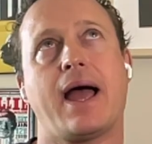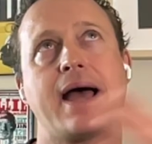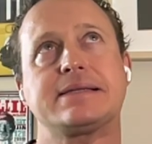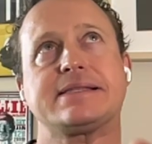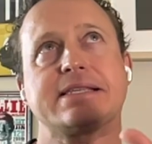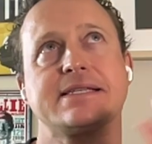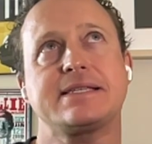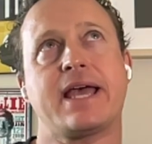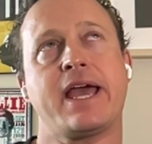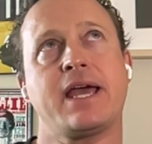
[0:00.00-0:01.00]
has the
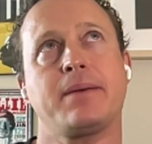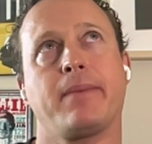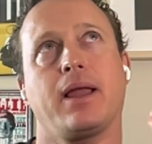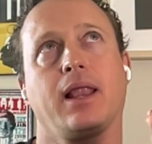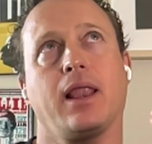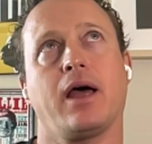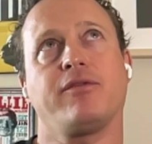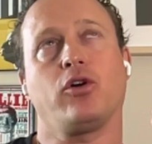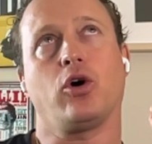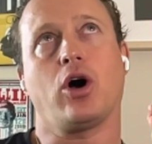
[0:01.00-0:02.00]
same
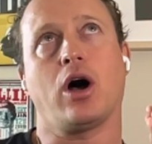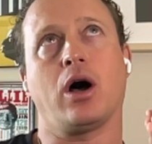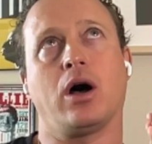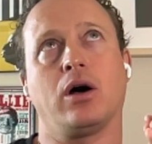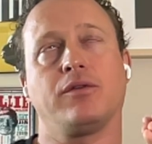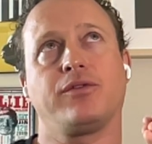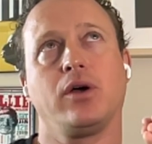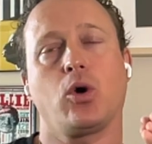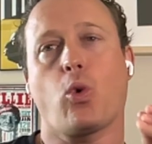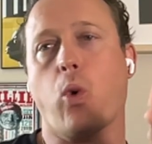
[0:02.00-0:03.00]
level of
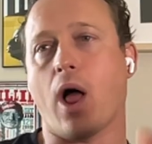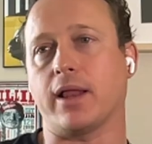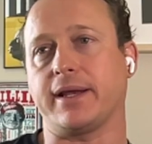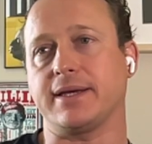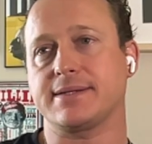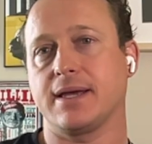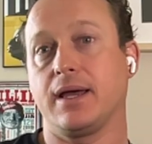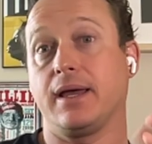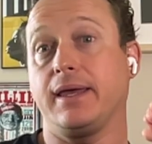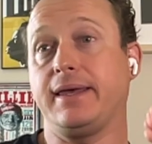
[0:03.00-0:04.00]
qualities,
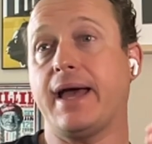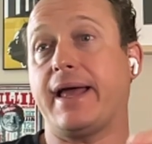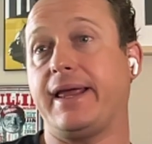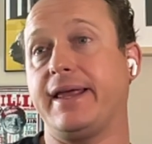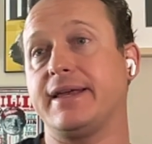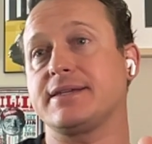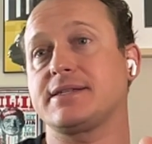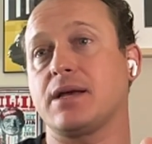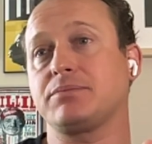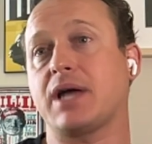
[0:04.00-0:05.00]
yet it is
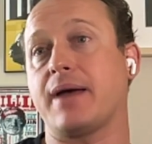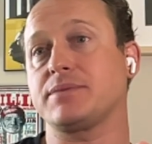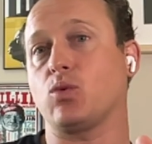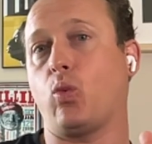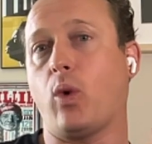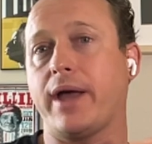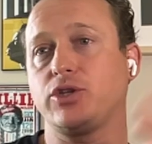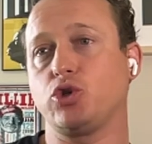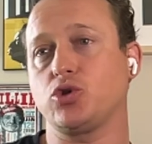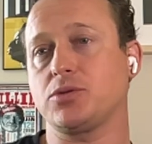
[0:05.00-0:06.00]
sometimes
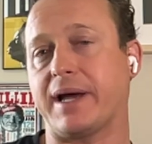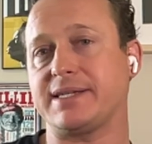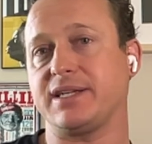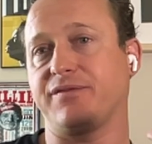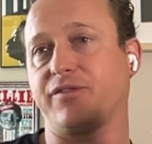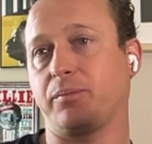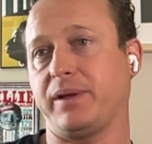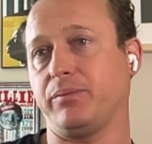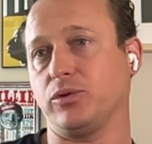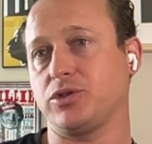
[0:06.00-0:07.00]
way too spicy for
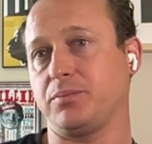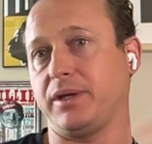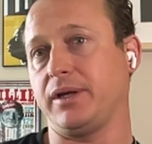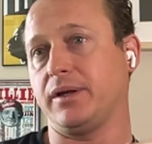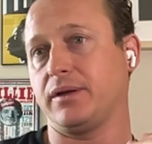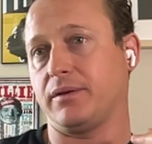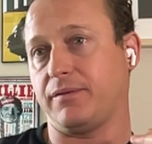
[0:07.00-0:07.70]
people to